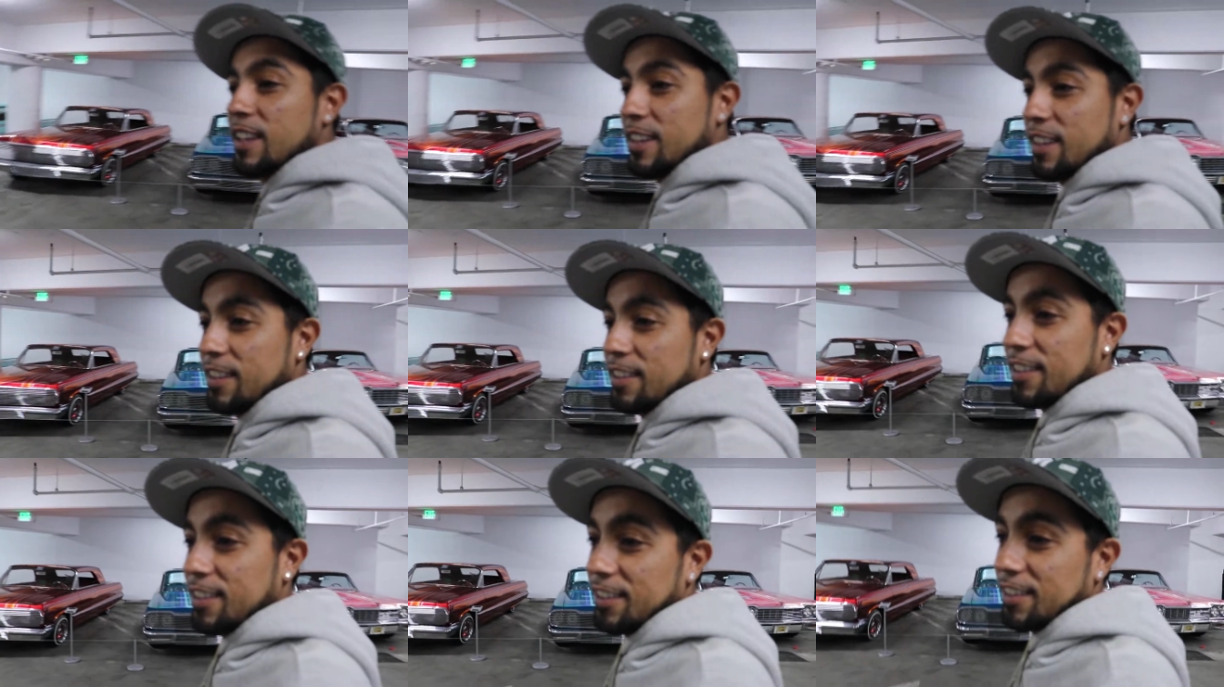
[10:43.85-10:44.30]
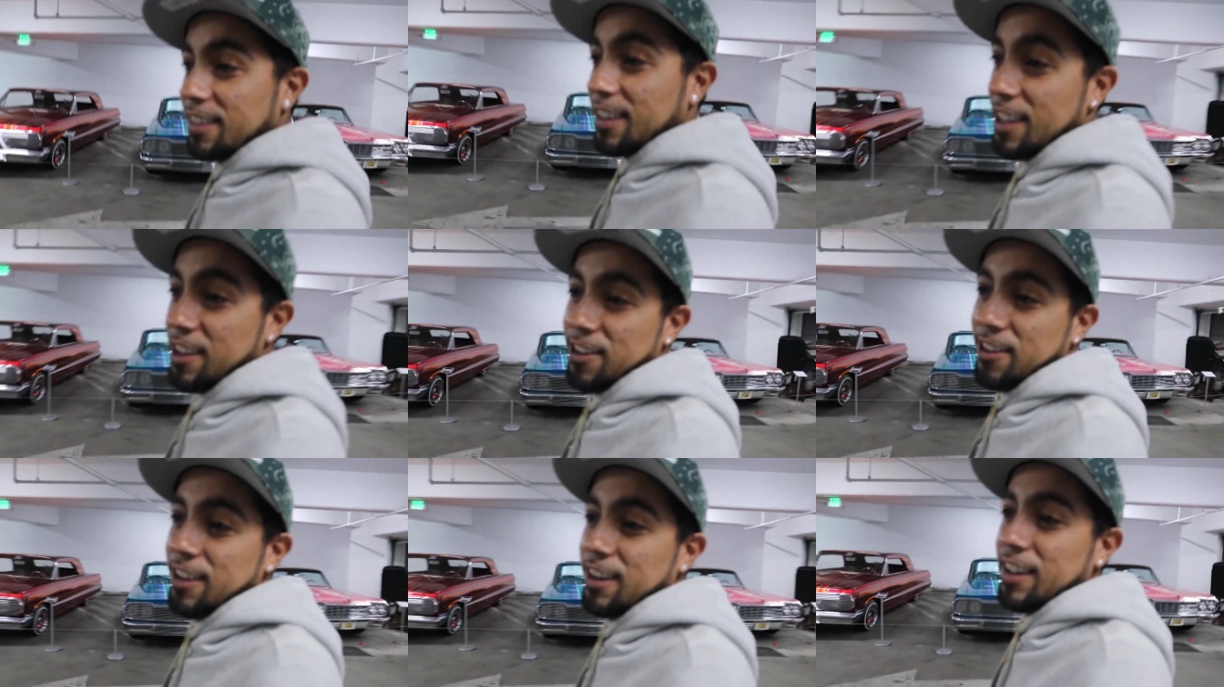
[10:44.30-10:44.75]
This is
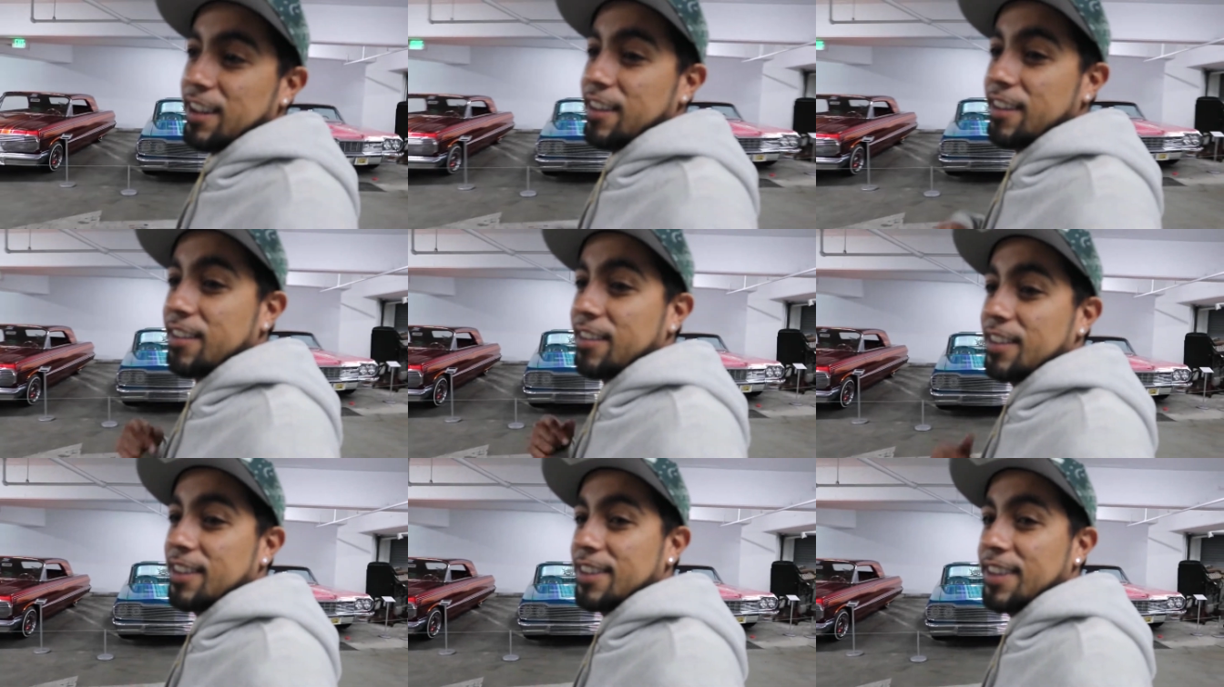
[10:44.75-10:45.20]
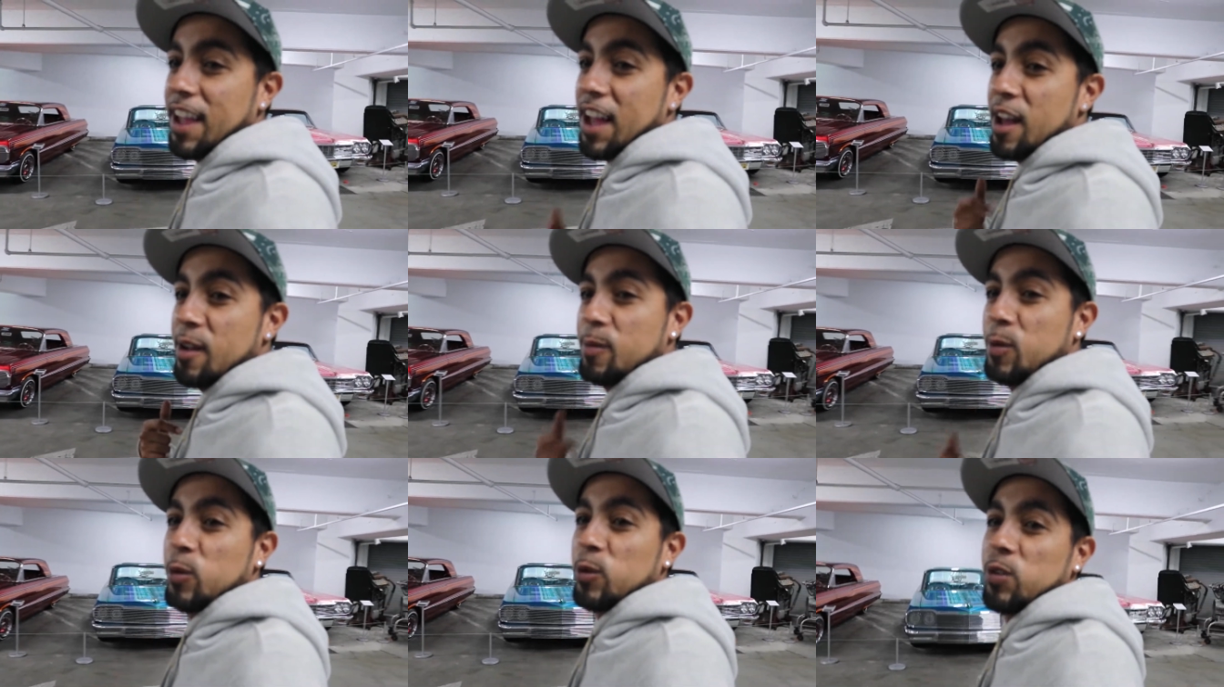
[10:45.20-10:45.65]
literally
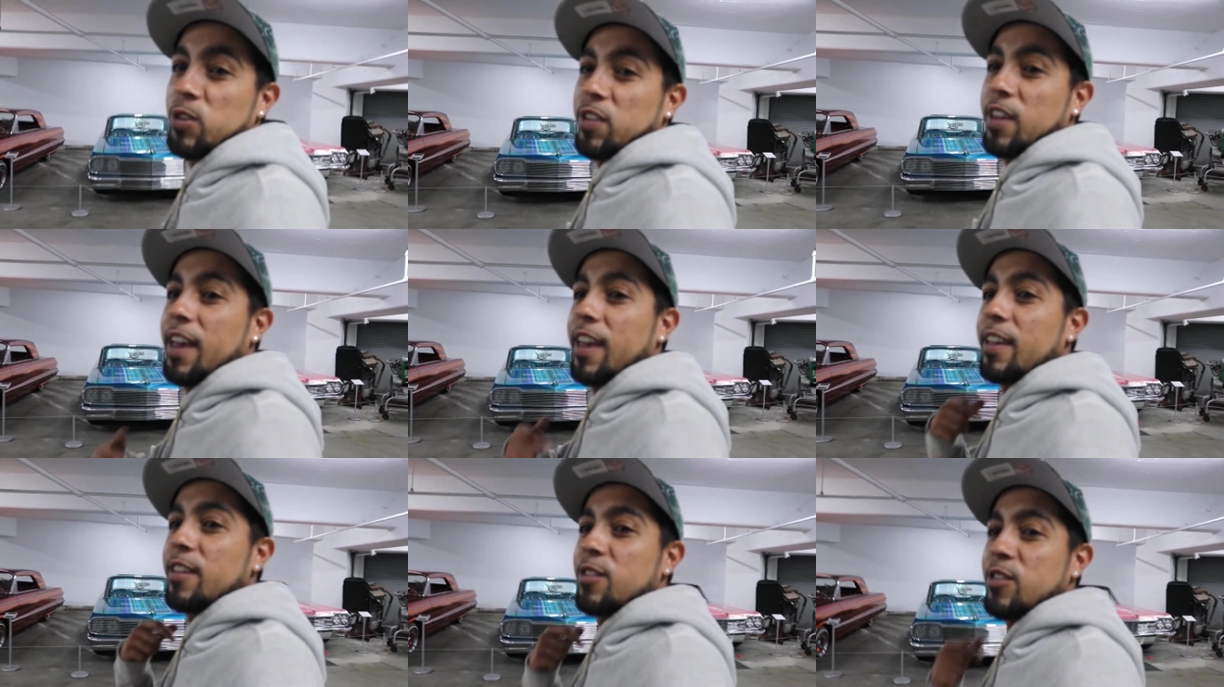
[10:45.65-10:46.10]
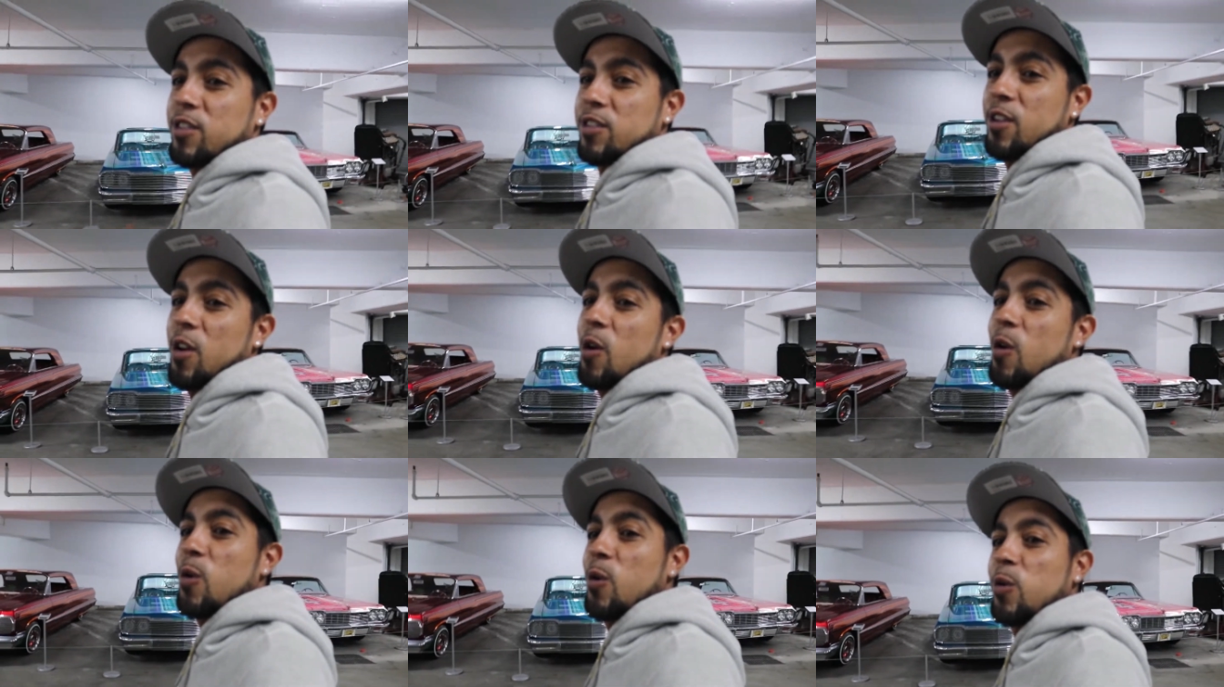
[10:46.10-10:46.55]
Saddam Hussein's
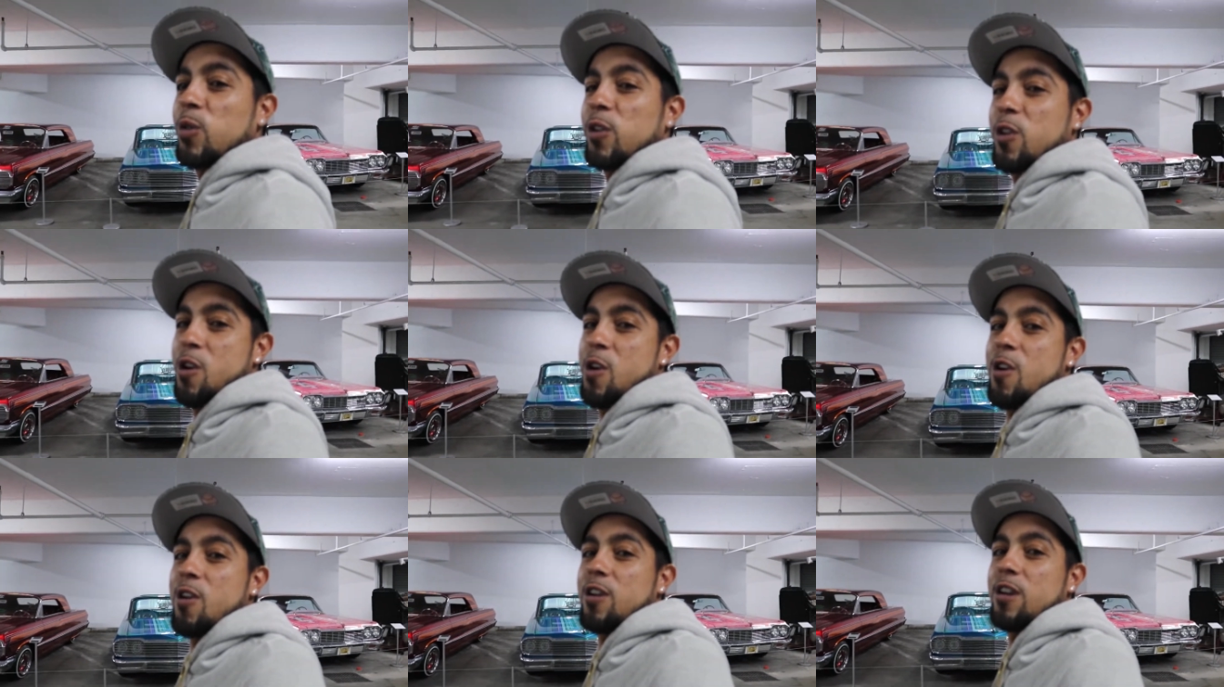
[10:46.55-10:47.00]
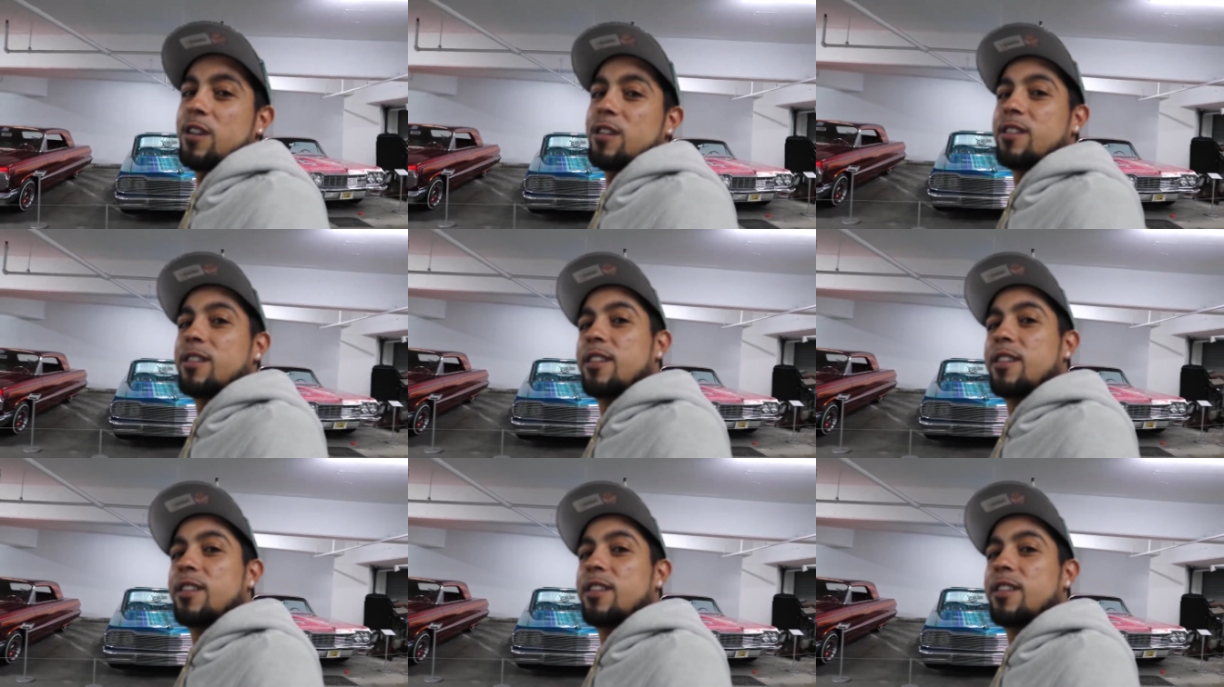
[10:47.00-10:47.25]
old car.